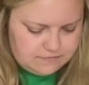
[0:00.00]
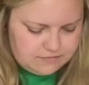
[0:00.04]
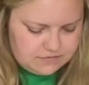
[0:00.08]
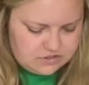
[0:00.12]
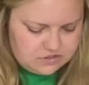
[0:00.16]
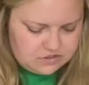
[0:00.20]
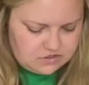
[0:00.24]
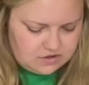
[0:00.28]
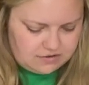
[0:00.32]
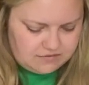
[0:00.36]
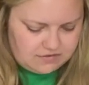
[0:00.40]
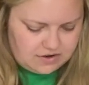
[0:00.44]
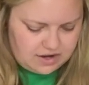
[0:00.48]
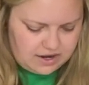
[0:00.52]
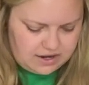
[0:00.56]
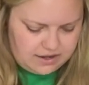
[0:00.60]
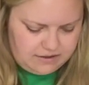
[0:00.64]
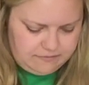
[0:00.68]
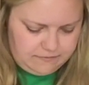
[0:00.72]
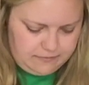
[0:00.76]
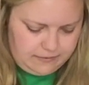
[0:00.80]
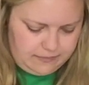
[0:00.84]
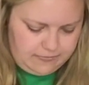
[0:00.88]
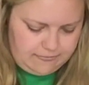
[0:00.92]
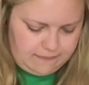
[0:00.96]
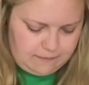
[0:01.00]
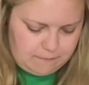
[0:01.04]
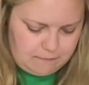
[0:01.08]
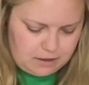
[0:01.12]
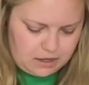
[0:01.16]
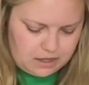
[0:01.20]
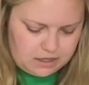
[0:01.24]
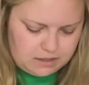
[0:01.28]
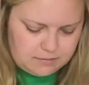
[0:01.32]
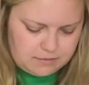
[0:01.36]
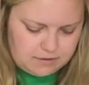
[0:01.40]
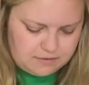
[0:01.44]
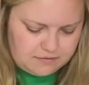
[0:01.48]
So I've got the
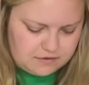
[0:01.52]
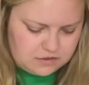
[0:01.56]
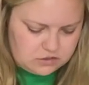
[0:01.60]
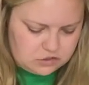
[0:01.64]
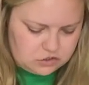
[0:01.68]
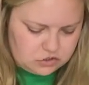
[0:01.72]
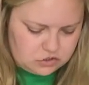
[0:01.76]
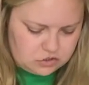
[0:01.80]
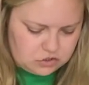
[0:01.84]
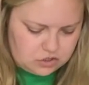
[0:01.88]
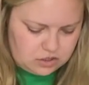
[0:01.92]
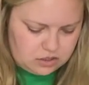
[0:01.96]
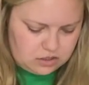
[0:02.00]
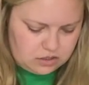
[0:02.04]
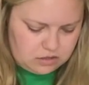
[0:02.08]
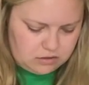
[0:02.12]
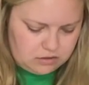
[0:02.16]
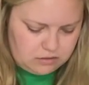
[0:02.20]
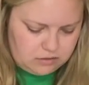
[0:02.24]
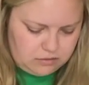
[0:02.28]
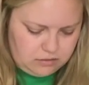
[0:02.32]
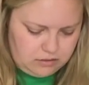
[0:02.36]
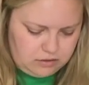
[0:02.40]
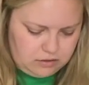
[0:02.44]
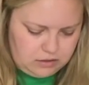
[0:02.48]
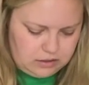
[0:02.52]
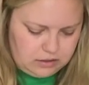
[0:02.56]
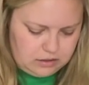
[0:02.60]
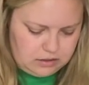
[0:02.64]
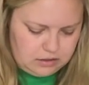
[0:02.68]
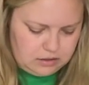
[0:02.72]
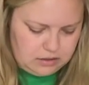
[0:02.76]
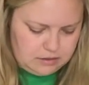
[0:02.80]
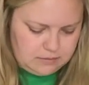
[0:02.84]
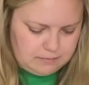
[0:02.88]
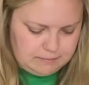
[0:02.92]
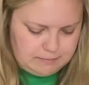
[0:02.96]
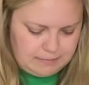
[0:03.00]
bottom of the straw
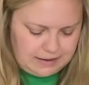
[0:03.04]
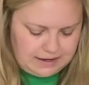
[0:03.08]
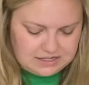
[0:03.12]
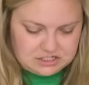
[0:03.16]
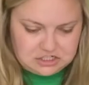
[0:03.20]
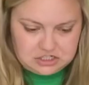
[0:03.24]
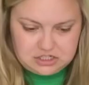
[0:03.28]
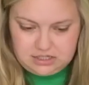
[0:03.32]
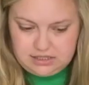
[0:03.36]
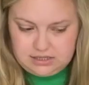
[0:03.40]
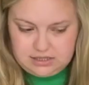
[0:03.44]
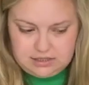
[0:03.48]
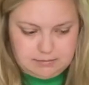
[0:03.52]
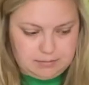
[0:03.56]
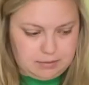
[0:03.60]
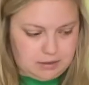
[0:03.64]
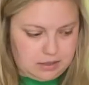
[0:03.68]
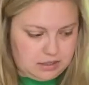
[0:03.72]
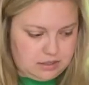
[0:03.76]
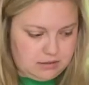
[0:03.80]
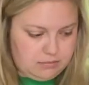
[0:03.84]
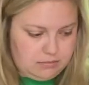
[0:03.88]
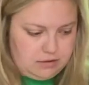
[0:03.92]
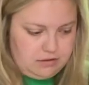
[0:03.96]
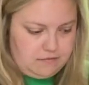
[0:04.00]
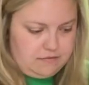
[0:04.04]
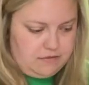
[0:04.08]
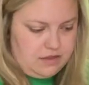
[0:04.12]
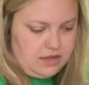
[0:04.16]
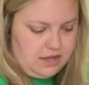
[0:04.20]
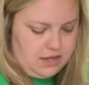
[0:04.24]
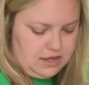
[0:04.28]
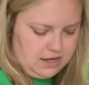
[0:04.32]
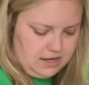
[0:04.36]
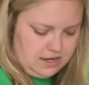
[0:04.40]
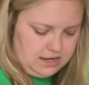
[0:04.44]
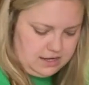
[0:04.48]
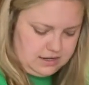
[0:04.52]
matching the bottom of the
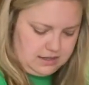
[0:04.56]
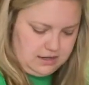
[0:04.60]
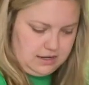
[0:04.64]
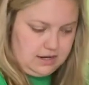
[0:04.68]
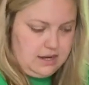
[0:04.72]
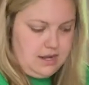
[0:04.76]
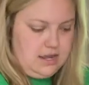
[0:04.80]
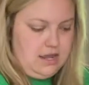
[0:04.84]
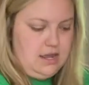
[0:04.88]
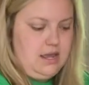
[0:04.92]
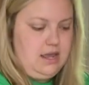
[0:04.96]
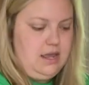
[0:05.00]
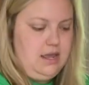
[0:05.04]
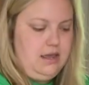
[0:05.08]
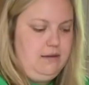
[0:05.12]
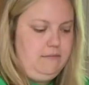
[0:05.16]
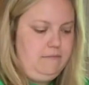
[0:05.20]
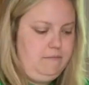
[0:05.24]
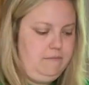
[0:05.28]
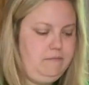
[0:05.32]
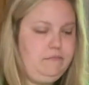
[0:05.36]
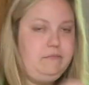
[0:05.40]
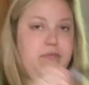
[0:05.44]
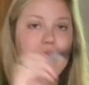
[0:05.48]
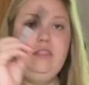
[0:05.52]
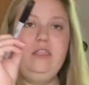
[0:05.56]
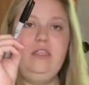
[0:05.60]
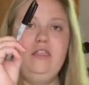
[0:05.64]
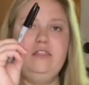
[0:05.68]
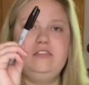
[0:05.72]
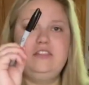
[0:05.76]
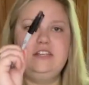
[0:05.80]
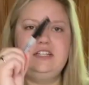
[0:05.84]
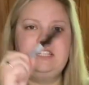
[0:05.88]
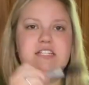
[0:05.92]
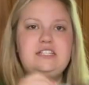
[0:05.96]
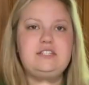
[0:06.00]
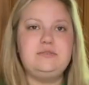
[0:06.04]
hand.
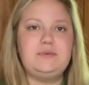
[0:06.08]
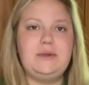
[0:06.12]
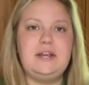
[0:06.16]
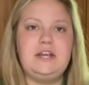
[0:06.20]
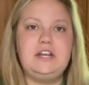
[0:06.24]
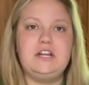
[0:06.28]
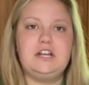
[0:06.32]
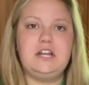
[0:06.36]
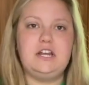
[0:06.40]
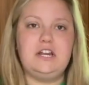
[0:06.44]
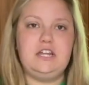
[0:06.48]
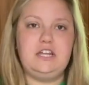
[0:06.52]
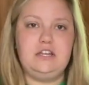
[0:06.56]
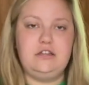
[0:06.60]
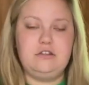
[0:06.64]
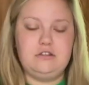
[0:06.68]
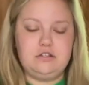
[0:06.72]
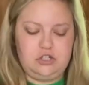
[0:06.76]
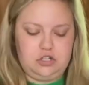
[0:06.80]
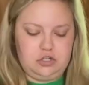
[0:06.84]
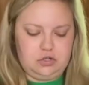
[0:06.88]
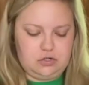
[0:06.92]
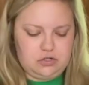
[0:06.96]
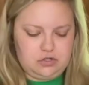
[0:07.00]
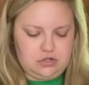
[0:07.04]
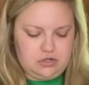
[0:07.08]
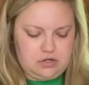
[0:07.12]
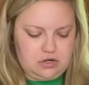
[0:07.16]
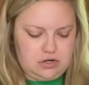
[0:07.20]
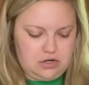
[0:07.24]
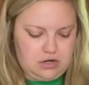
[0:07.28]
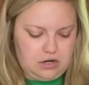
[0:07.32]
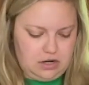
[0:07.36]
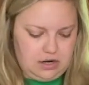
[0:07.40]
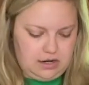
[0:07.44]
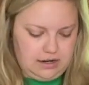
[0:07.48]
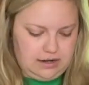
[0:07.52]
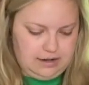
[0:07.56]
This is where you're going to use your
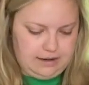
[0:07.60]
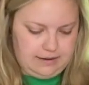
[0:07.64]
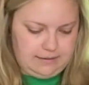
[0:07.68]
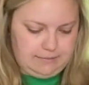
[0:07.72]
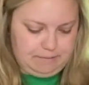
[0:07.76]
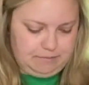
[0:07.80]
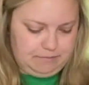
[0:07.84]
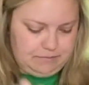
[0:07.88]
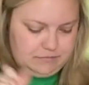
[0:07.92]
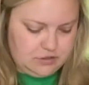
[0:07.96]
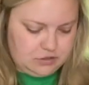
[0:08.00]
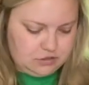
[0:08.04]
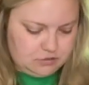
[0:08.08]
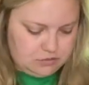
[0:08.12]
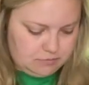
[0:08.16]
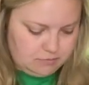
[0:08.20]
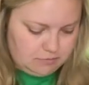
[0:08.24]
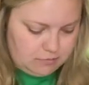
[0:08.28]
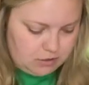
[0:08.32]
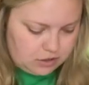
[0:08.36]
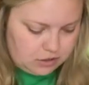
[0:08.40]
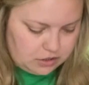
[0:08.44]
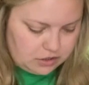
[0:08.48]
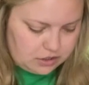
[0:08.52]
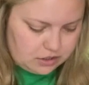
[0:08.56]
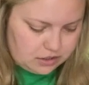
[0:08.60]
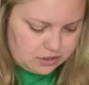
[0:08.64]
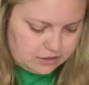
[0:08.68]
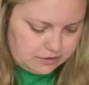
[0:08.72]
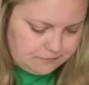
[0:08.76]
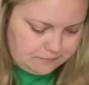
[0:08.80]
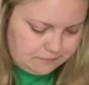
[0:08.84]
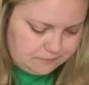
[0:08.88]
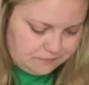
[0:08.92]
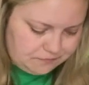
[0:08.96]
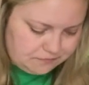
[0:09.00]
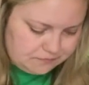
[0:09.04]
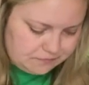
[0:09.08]

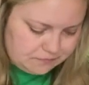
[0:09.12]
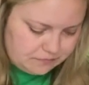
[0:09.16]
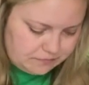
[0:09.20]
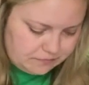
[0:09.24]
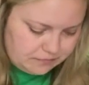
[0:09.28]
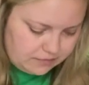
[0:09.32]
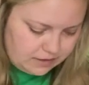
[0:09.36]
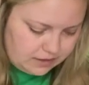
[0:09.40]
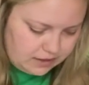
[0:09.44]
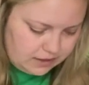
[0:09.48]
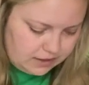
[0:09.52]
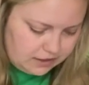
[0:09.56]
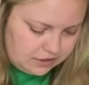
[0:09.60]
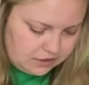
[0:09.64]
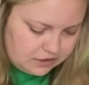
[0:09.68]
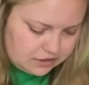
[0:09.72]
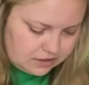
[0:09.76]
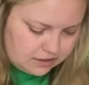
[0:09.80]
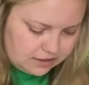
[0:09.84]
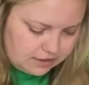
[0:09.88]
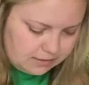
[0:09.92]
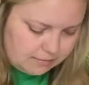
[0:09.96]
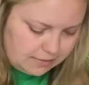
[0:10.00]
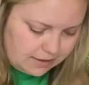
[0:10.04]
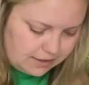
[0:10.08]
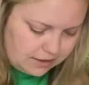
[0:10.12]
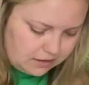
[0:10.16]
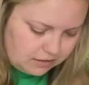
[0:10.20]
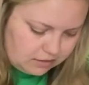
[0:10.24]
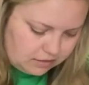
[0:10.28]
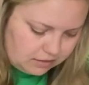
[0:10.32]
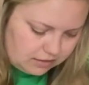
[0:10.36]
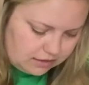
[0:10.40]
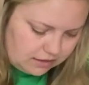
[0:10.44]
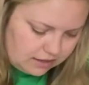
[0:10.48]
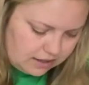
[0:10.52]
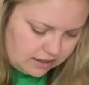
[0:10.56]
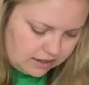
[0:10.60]
marker, and you're going to make a
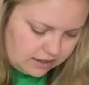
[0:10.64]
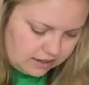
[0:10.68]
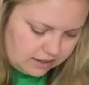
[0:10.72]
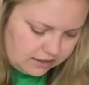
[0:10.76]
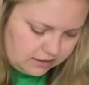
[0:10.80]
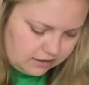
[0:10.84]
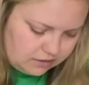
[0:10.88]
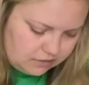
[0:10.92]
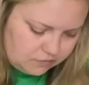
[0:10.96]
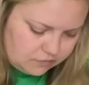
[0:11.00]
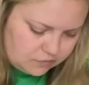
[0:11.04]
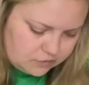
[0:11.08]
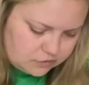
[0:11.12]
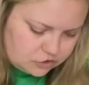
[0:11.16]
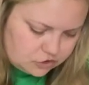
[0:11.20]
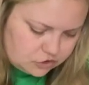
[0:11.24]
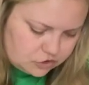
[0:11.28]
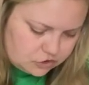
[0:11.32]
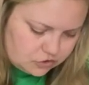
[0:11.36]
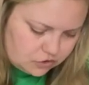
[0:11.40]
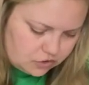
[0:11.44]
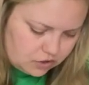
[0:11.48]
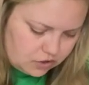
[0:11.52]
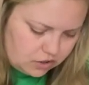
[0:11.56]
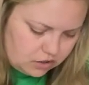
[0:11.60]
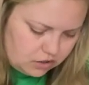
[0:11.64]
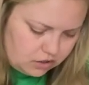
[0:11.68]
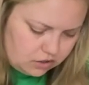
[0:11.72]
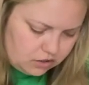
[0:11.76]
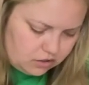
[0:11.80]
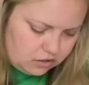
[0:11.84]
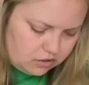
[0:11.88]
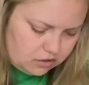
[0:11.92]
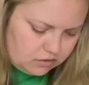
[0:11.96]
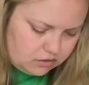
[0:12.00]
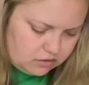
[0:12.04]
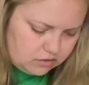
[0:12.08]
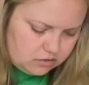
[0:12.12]
line on the
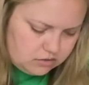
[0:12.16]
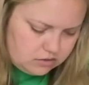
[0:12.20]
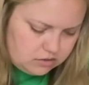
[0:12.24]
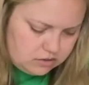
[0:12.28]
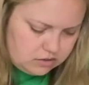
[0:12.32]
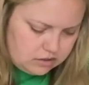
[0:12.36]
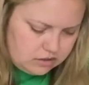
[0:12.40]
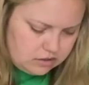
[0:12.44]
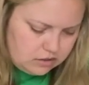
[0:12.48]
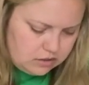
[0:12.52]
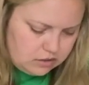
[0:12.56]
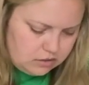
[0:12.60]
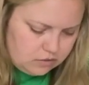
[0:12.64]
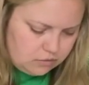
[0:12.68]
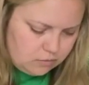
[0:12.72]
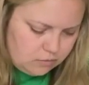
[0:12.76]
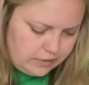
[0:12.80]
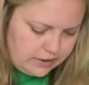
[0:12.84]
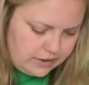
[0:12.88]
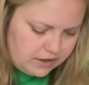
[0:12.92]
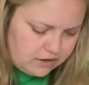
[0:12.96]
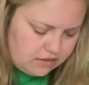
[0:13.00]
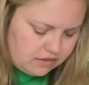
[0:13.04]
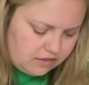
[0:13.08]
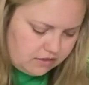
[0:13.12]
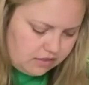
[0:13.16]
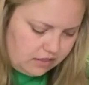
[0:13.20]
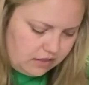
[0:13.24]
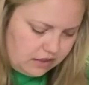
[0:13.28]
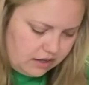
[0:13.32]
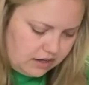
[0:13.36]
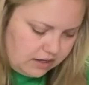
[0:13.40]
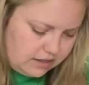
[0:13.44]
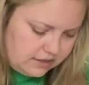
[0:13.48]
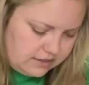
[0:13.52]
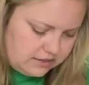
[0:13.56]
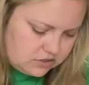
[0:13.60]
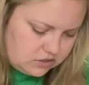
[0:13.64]
straw where the
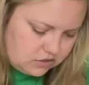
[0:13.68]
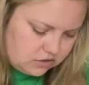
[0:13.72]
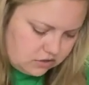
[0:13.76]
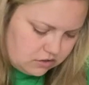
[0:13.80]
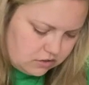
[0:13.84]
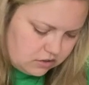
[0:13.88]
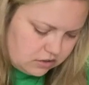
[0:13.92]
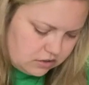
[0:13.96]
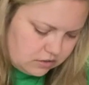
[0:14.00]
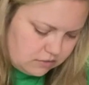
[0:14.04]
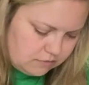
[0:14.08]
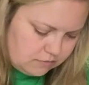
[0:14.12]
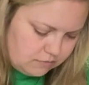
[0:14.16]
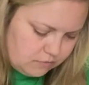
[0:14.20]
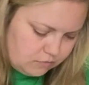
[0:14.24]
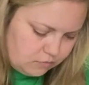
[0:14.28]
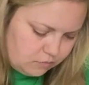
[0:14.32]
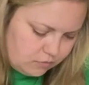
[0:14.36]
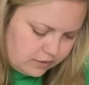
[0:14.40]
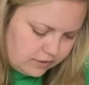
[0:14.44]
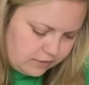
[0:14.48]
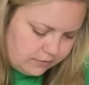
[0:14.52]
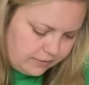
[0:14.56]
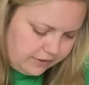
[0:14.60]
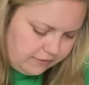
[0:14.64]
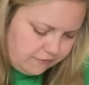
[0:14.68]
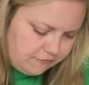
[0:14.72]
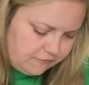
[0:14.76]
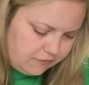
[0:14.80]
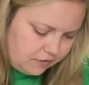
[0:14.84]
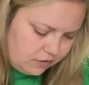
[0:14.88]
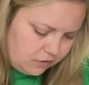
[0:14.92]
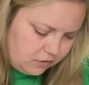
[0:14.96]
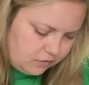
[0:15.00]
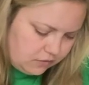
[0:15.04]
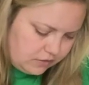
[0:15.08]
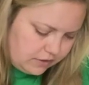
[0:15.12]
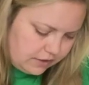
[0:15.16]
lines are where we
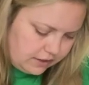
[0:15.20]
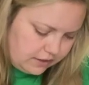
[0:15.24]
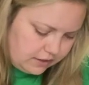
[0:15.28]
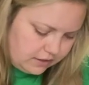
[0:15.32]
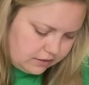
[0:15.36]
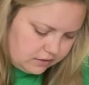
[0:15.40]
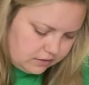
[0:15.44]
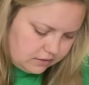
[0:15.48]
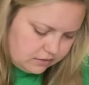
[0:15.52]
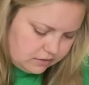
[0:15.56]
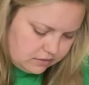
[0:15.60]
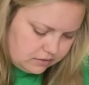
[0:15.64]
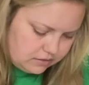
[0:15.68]
folded